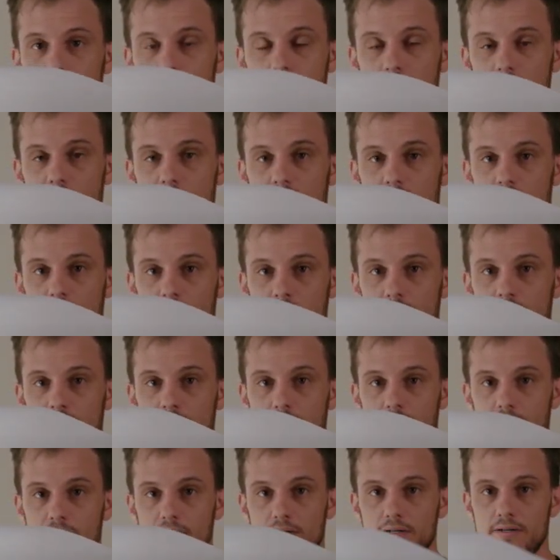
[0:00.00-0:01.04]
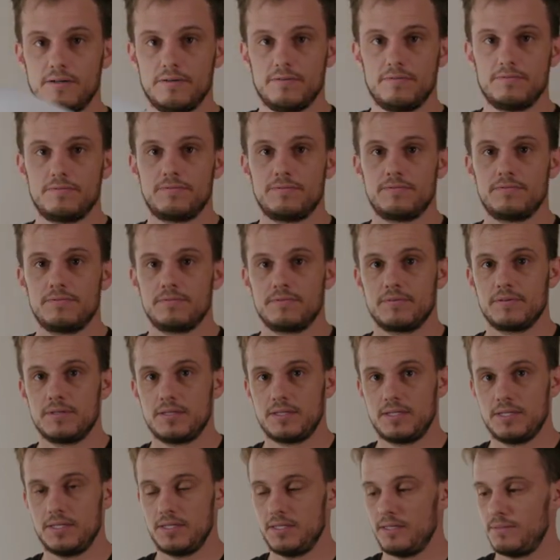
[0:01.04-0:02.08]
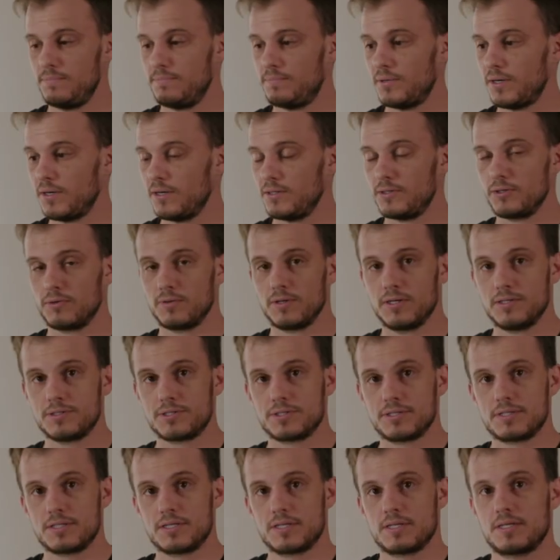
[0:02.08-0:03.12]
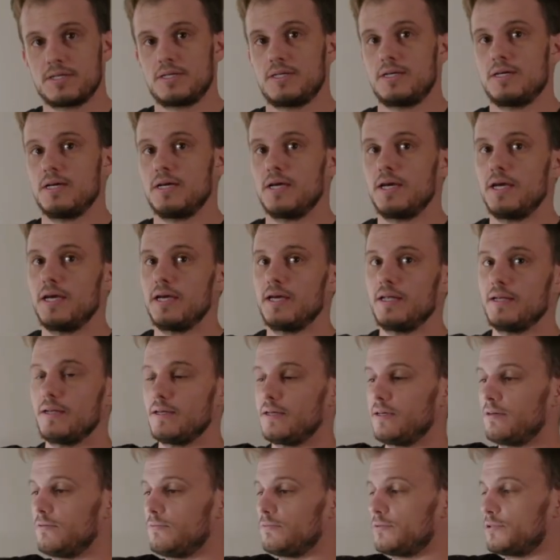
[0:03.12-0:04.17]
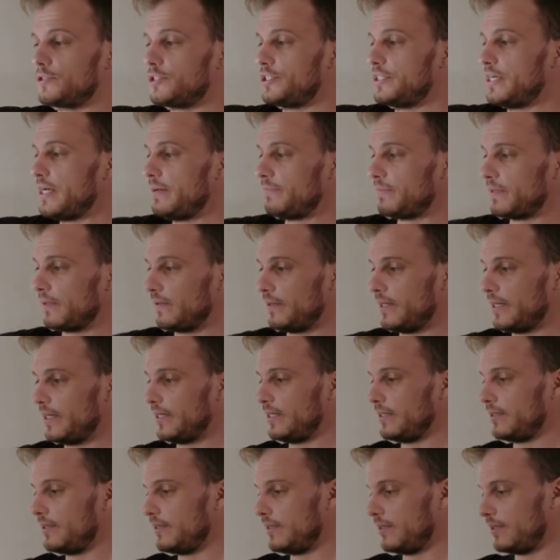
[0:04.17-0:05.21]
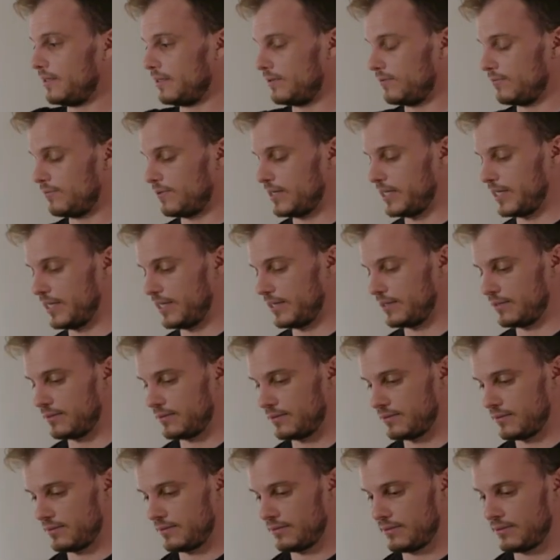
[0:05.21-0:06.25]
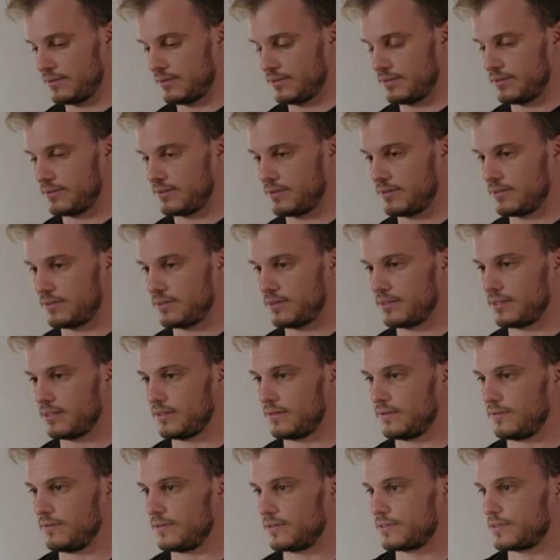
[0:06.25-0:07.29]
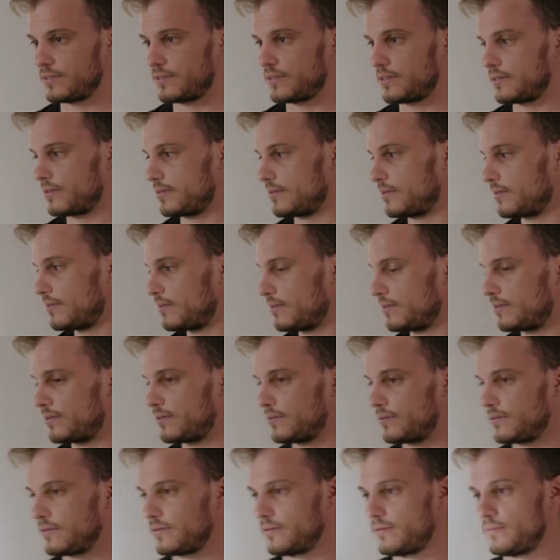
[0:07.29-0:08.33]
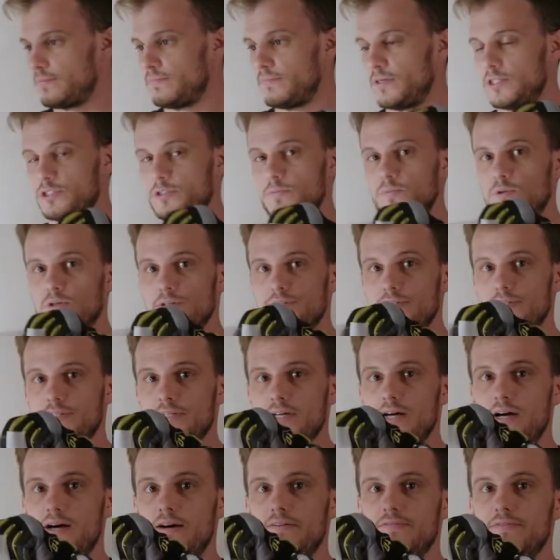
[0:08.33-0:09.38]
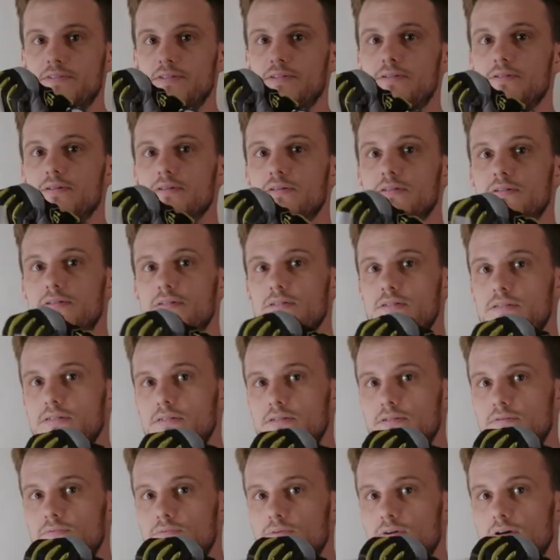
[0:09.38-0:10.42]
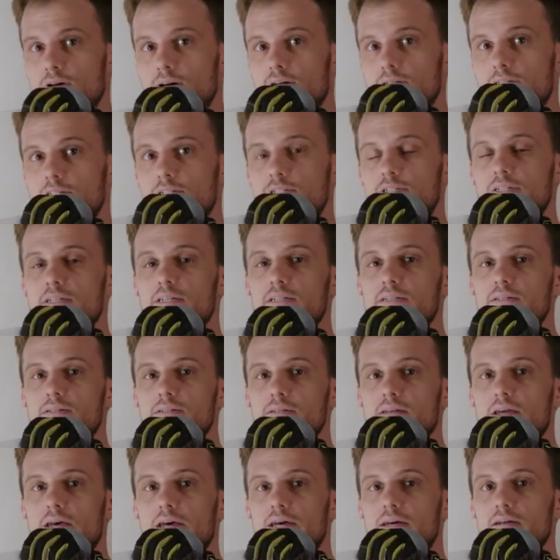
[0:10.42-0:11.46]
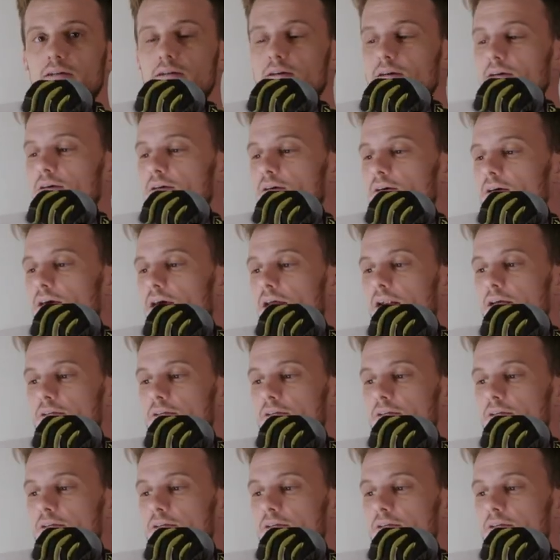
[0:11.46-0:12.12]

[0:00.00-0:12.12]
to the front of the barn doors, and it will shape the light in a way that looks much more soft. So we're auditioning this light, and